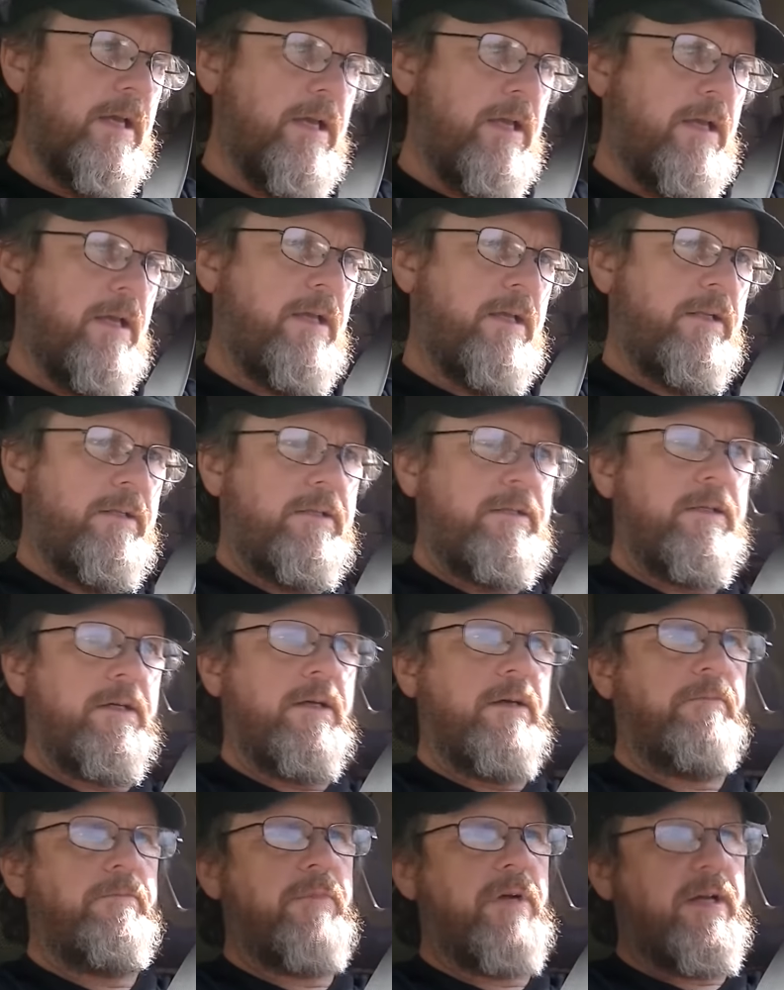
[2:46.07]
and
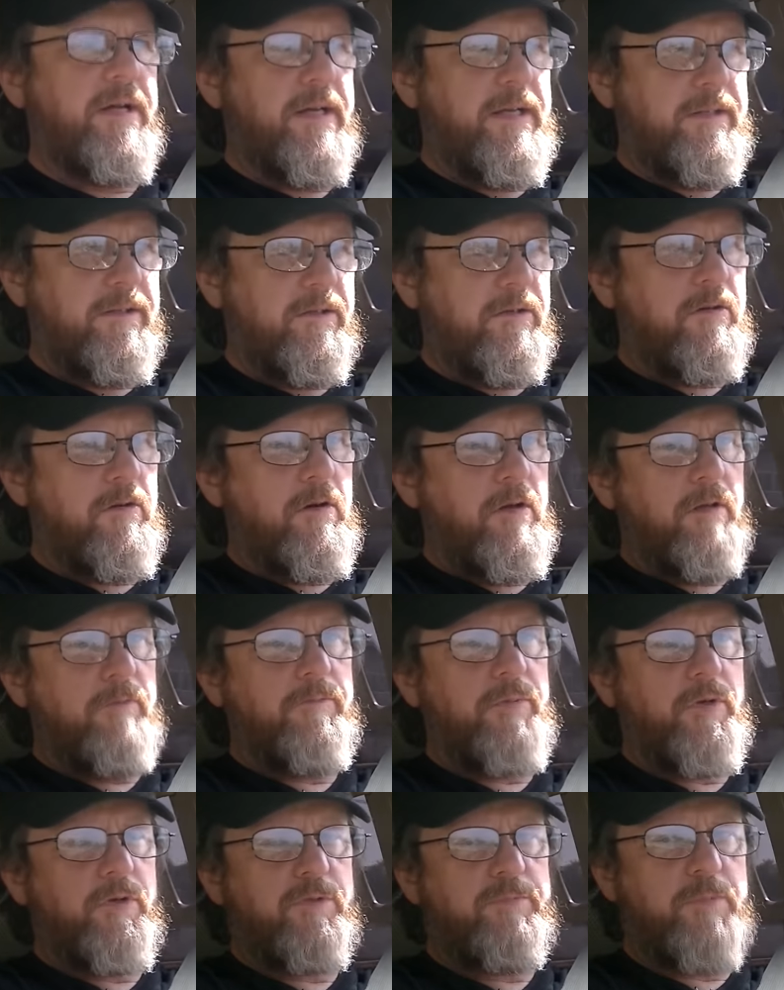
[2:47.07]
um, I had to call
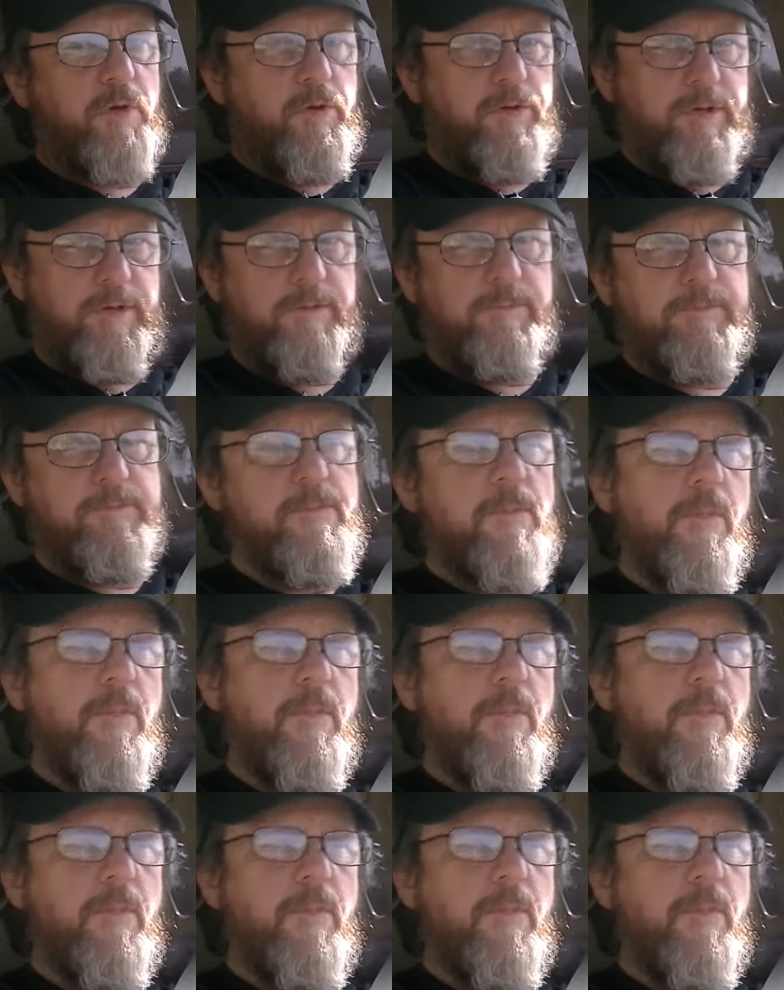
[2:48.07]
and postpone it.